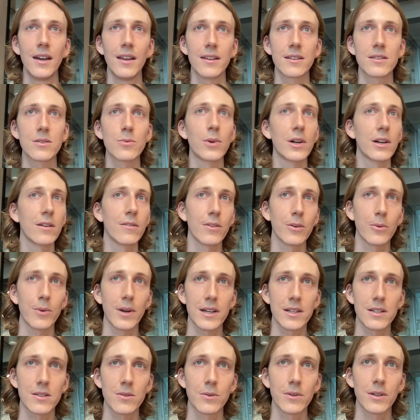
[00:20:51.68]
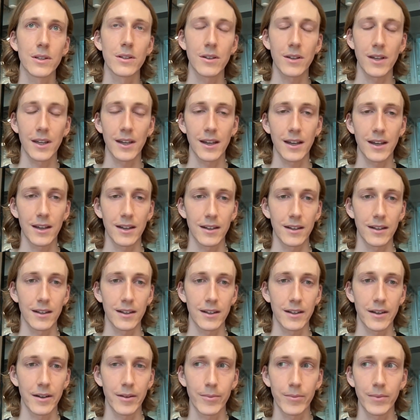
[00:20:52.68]
it's one of the ways that we're looking at
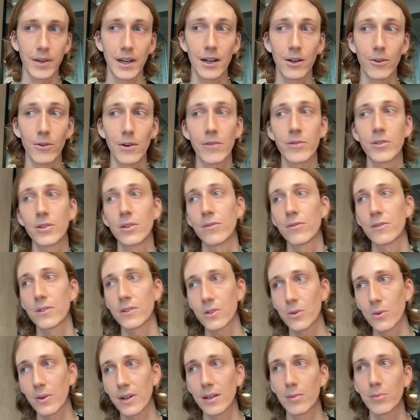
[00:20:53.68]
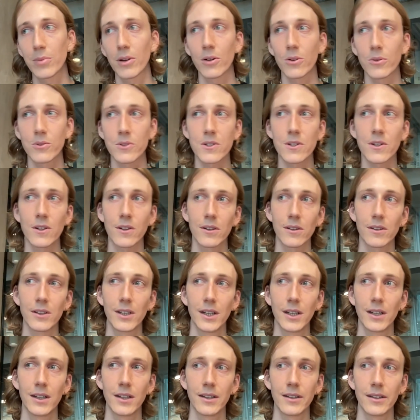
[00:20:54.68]
getting revenue for Squid, but also
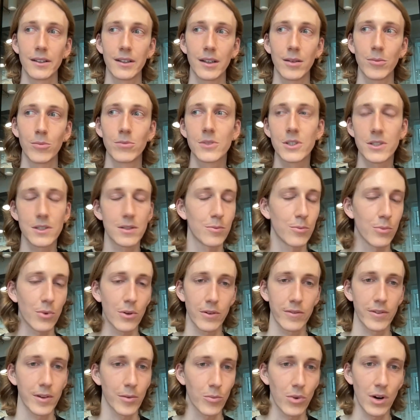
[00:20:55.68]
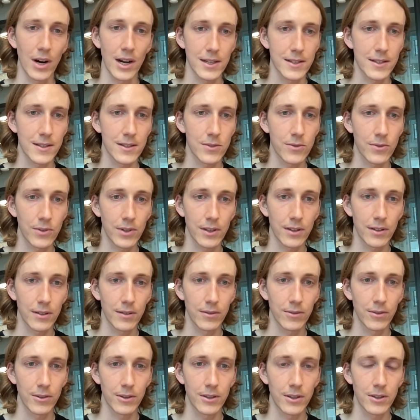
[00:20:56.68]
even just improving prices for
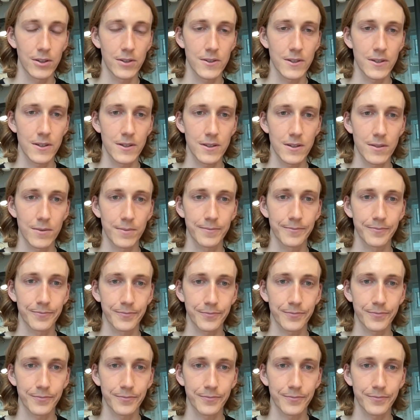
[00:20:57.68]
the users.